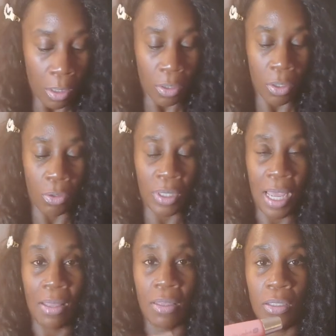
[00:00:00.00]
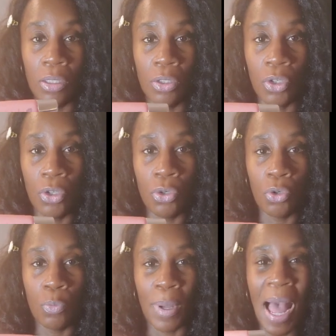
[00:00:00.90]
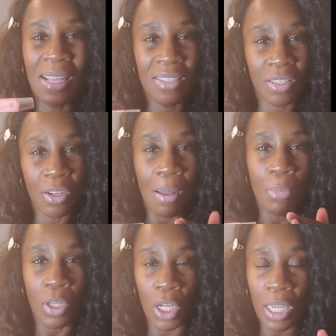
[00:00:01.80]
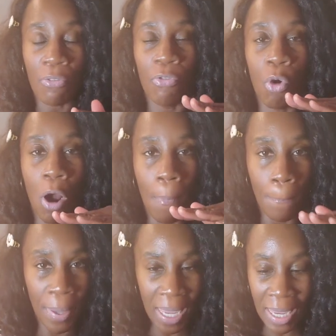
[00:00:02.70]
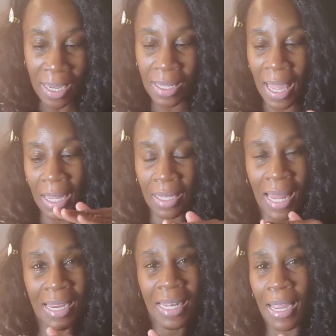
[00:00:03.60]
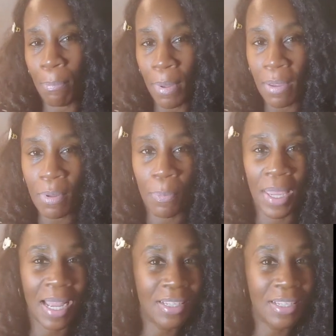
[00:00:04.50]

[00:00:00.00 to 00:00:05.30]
So yeah, this is the nude, but I still, I'm looking for a pink, like a light, light baby pink.